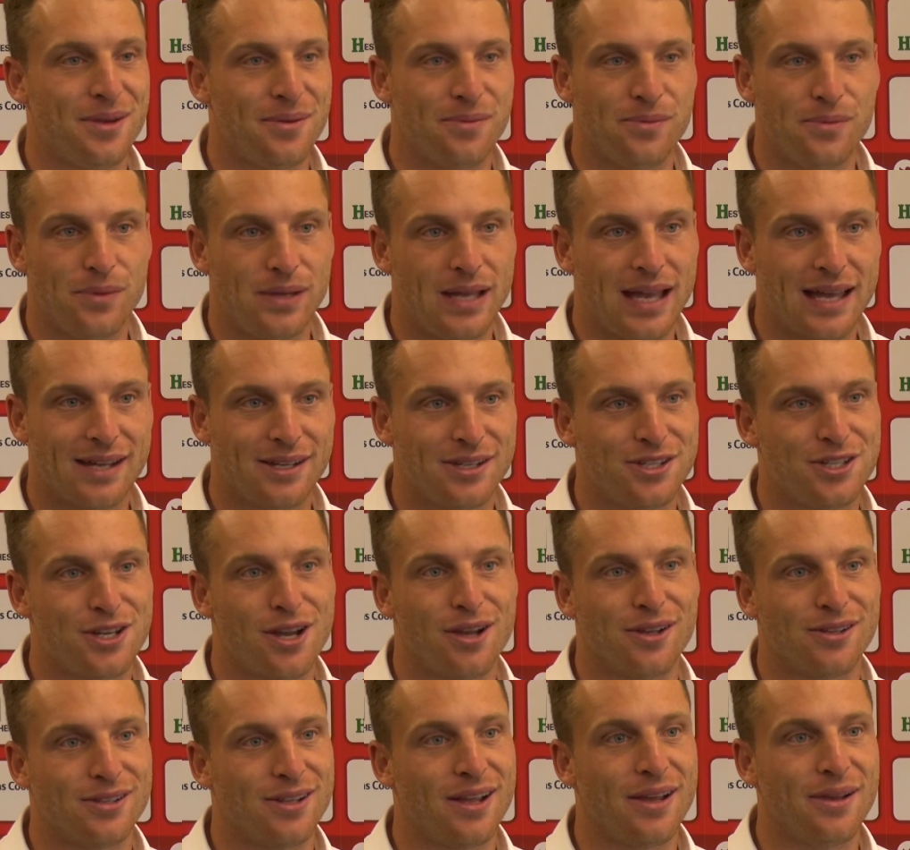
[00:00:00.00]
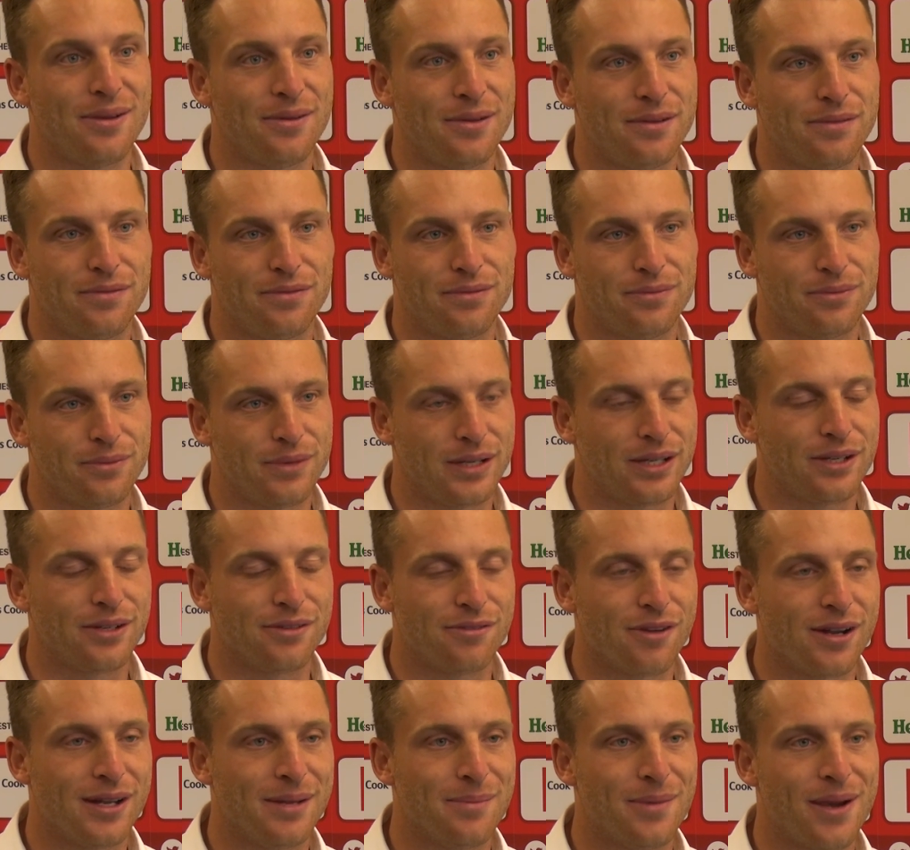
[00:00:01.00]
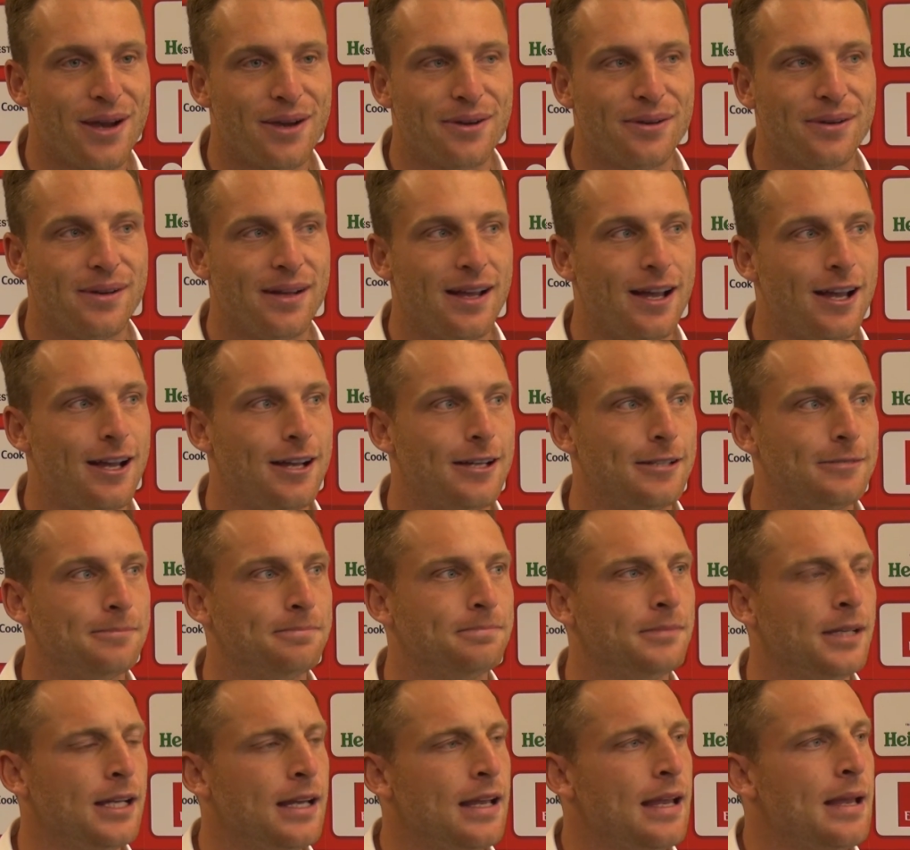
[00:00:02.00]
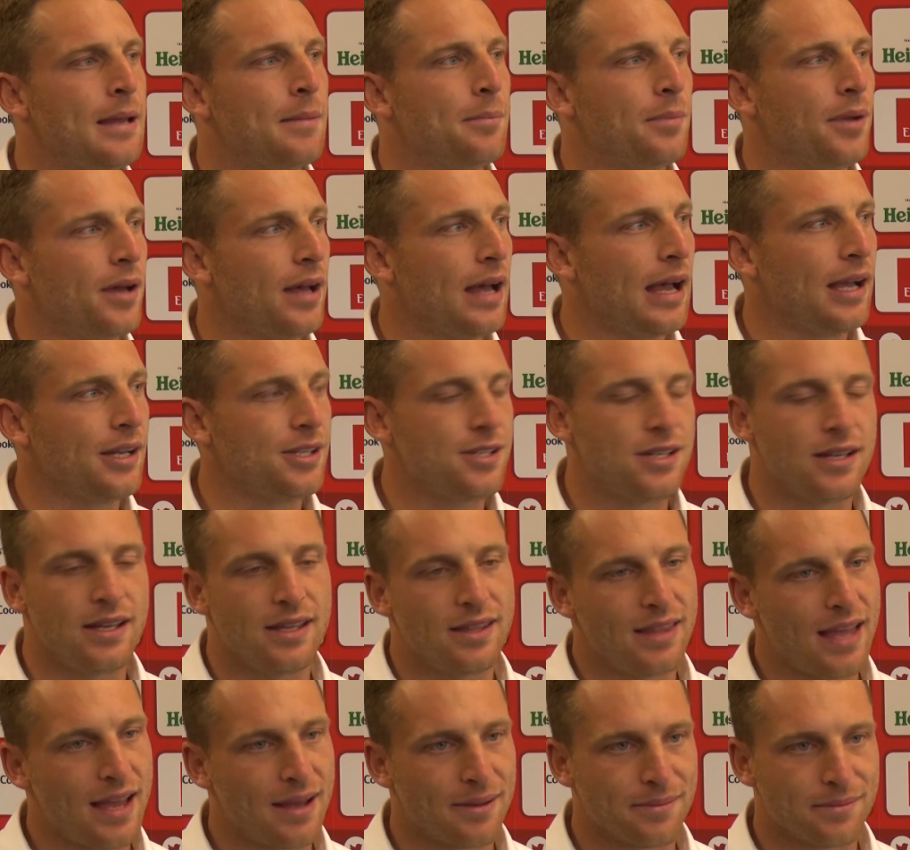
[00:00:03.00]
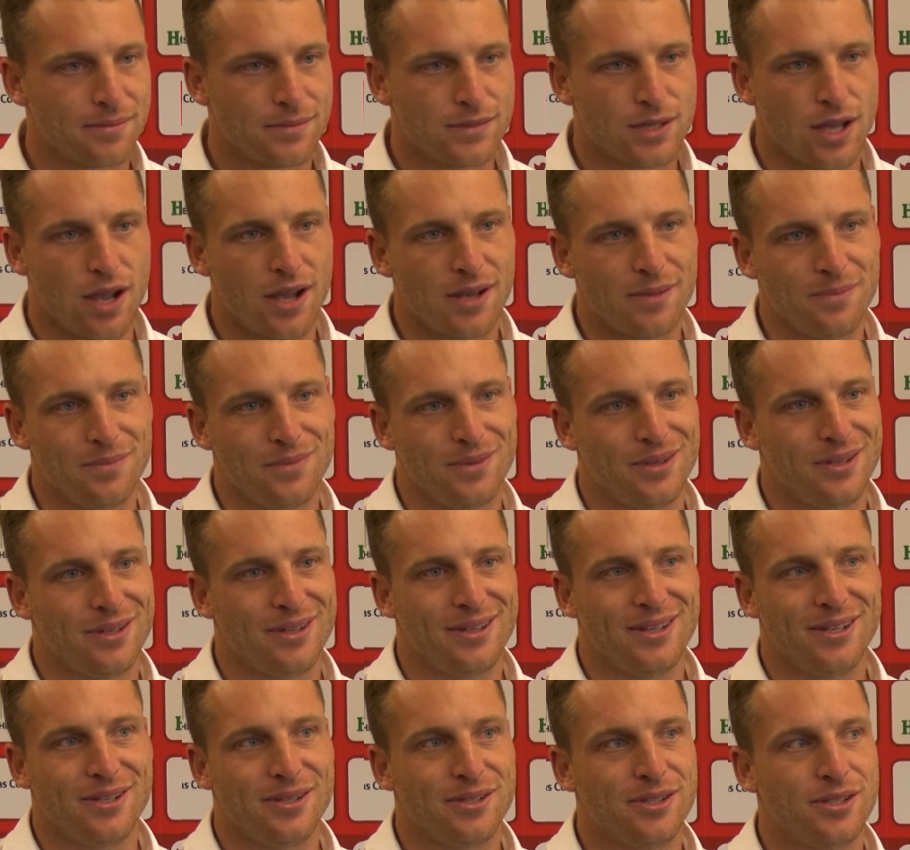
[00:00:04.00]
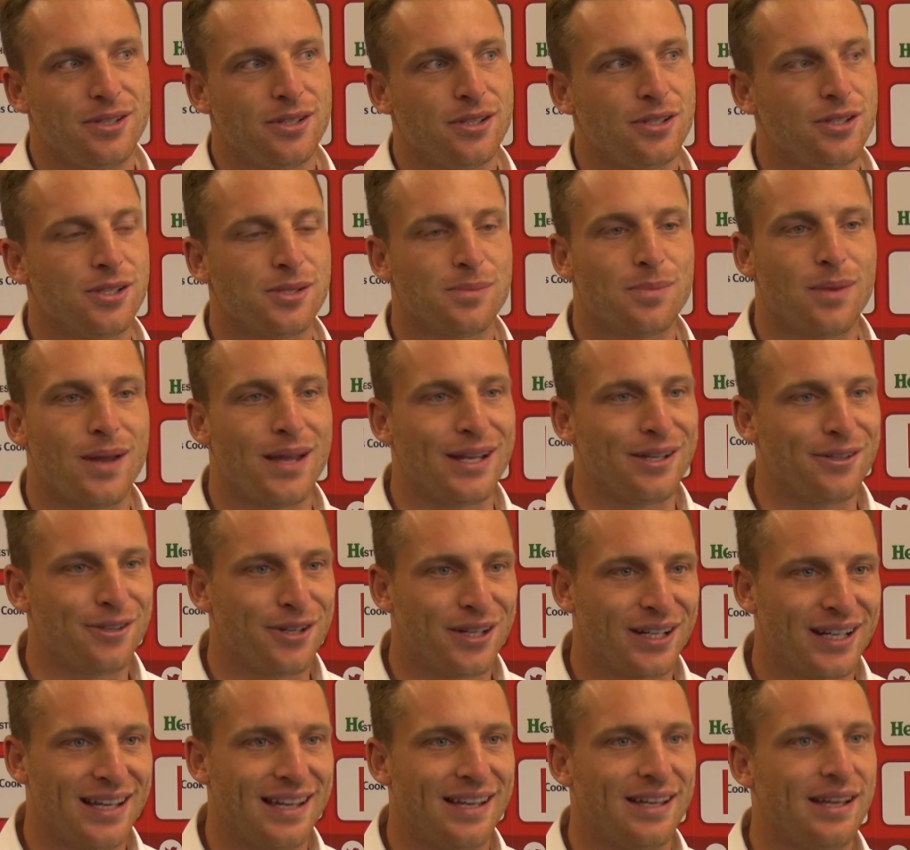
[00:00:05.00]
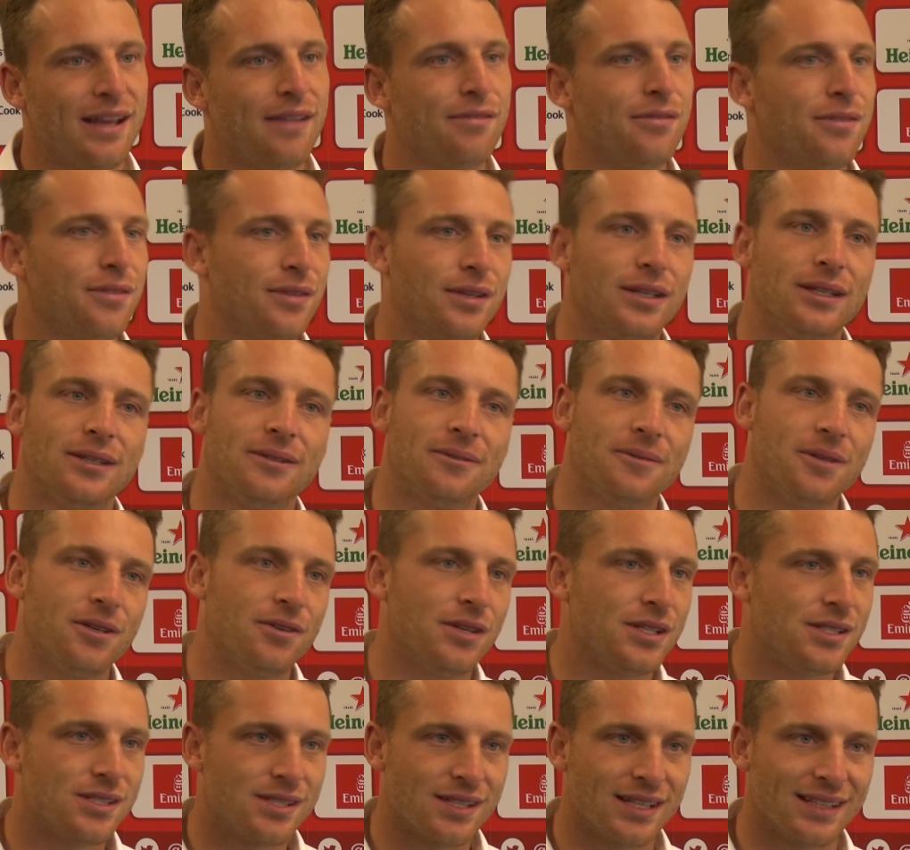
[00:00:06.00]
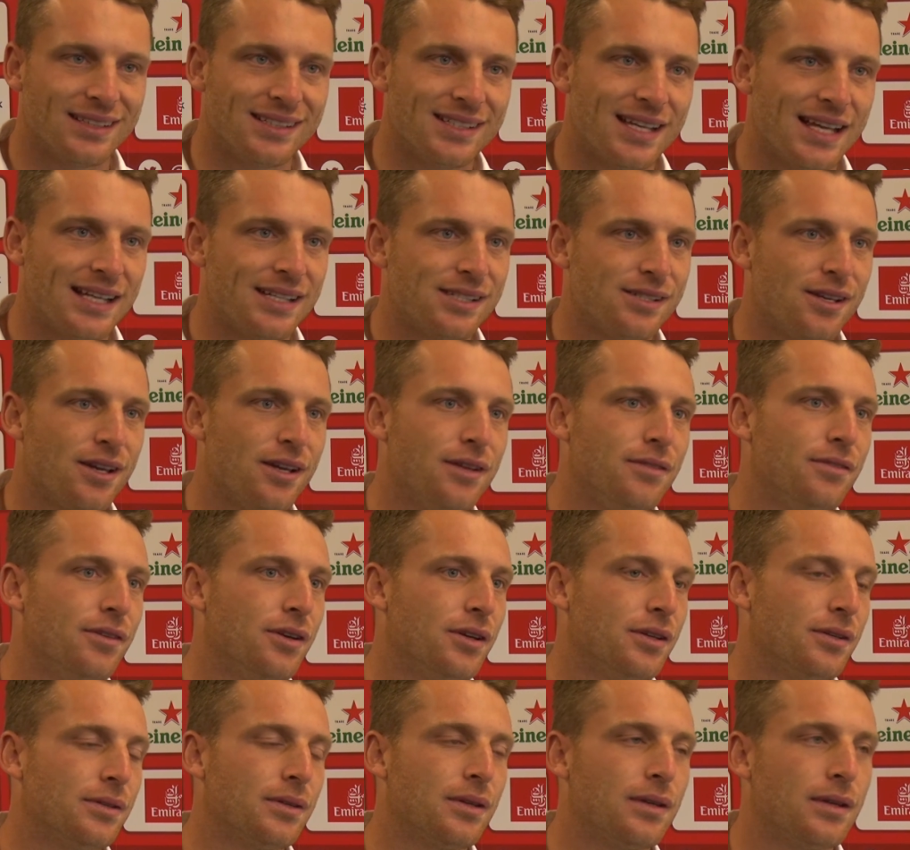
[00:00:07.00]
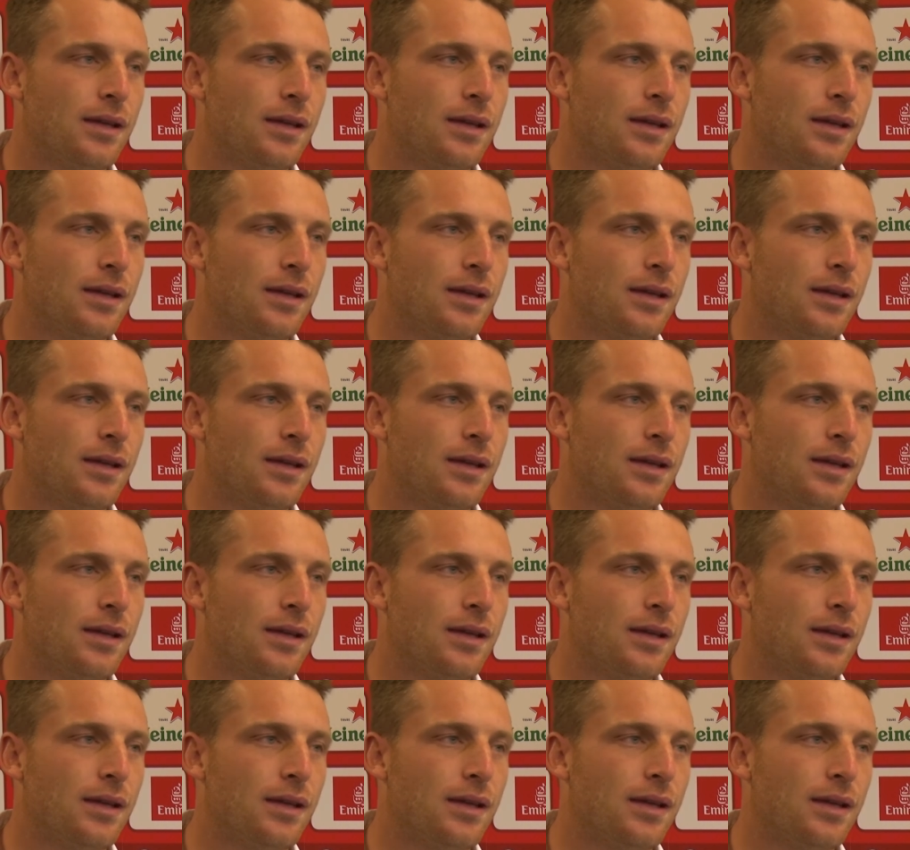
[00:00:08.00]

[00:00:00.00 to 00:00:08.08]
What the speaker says: that we had a chance that we could run him out. But actually at that time, you're just playing cricket. Everything, your instinct takes over.